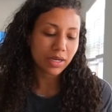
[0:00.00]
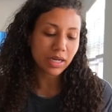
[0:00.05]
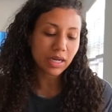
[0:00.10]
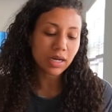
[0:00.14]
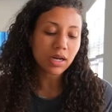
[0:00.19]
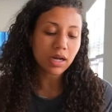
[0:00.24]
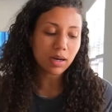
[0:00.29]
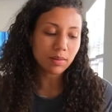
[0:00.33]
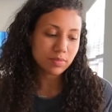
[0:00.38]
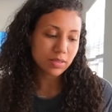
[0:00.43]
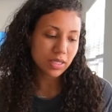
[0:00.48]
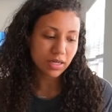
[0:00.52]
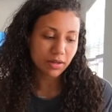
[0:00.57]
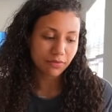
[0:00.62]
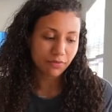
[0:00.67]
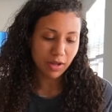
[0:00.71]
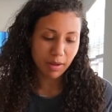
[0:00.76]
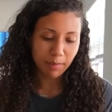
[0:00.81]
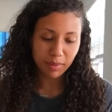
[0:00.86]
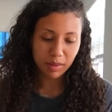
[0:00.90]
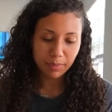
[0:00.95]
need updated
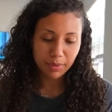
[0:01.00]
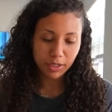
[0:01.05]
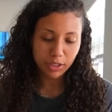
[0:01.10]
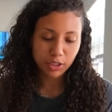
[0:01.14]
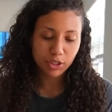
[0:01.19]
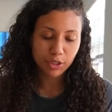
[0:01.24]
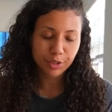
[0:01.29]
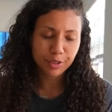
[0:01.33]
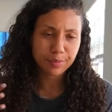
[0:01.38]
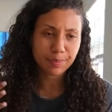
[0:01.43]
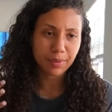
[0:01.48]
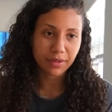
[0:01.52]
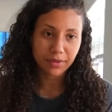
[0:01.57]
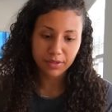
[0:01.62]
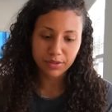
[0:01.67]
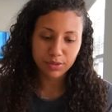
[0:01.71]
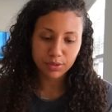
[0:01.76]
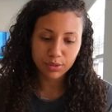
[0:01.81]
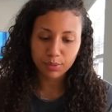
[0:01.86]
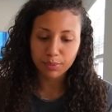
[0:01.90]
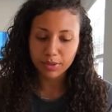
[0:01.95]
family pictures, but
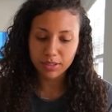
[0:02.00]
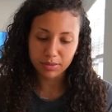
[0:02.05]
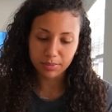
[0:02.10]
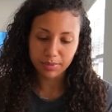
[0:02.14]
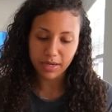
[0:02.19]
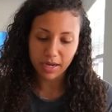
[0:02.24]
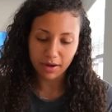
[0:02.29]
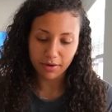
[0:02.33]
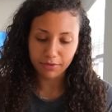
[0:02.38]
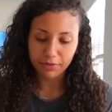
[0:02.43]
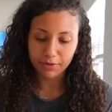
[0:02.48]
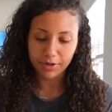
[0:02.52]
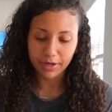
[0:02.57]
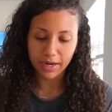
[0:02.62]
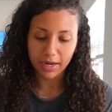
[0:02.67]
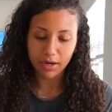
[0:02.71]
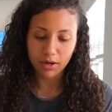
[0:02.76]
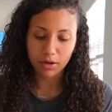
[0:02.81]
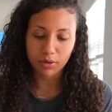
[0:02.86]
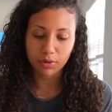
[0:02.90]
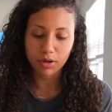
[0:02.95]
these are the ones we have for
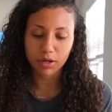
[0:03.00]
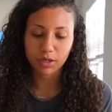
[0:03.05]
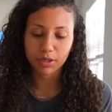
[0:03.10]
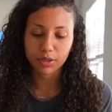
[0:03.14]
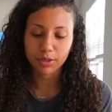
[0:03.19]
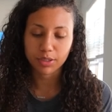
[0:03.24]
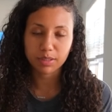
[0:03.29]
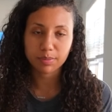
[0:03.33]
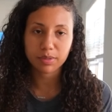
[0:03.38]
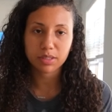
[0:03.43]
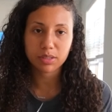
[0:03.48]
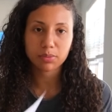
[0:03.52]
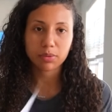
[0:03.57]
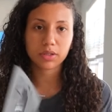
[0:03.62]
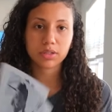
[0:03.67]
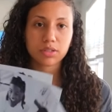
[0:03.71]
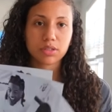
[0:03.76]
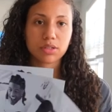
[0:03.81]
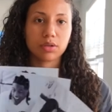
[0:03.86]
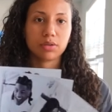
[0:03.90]
now, our Christmas ones.